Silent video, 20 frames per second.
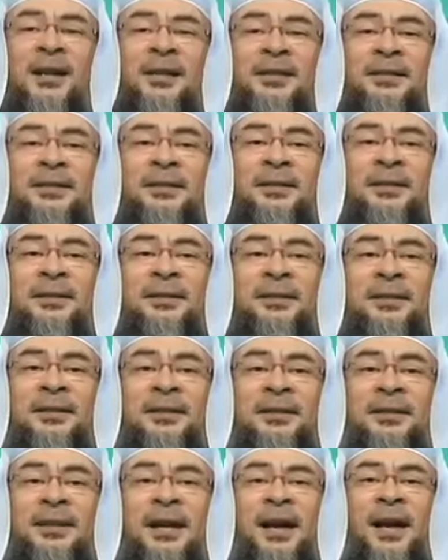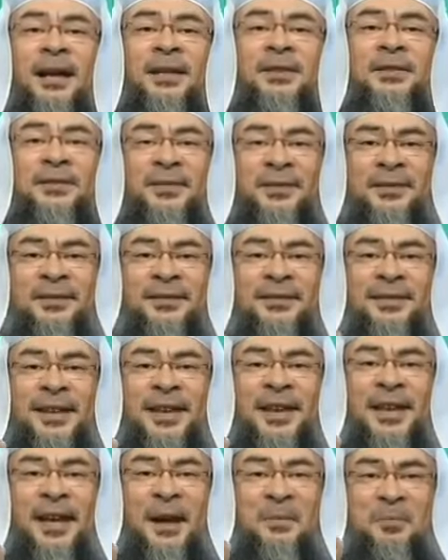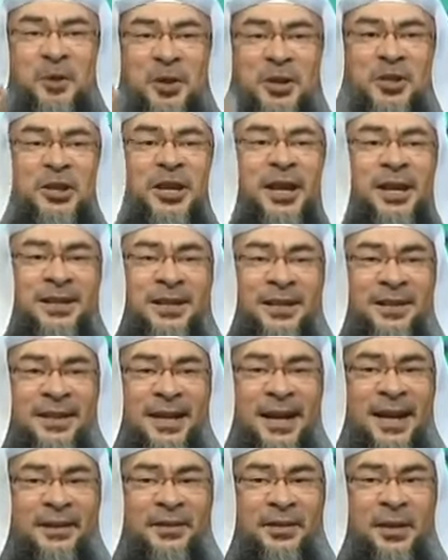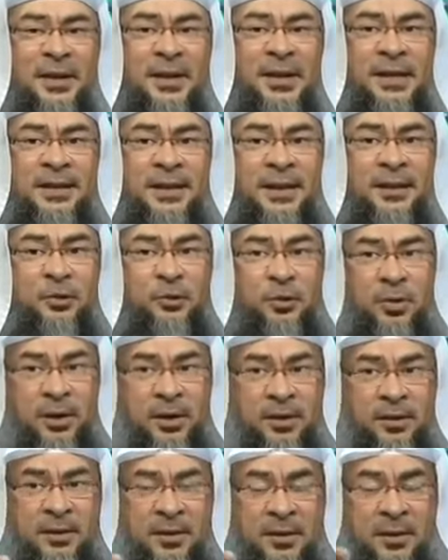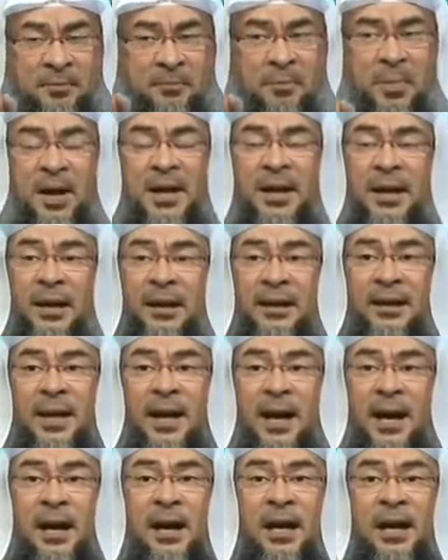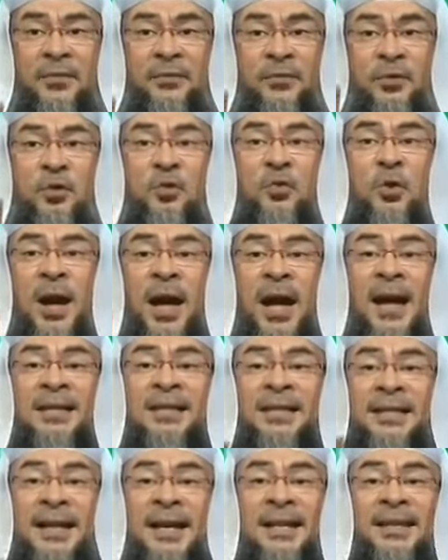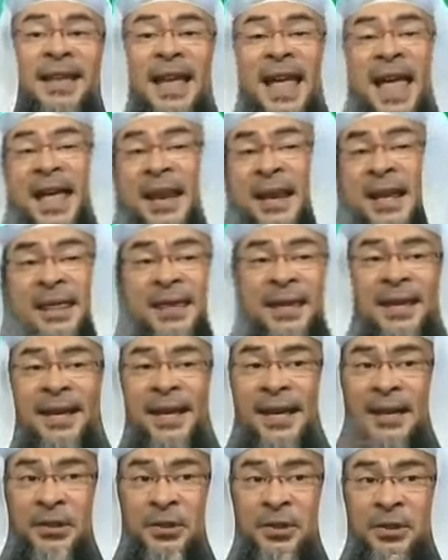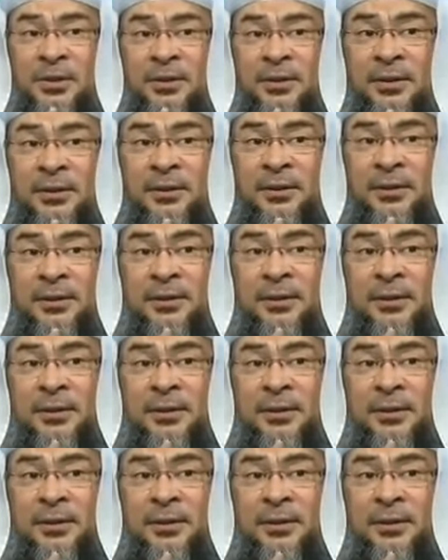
smiled and he appreciated that and he said to her, By Allah, if you had said anything else,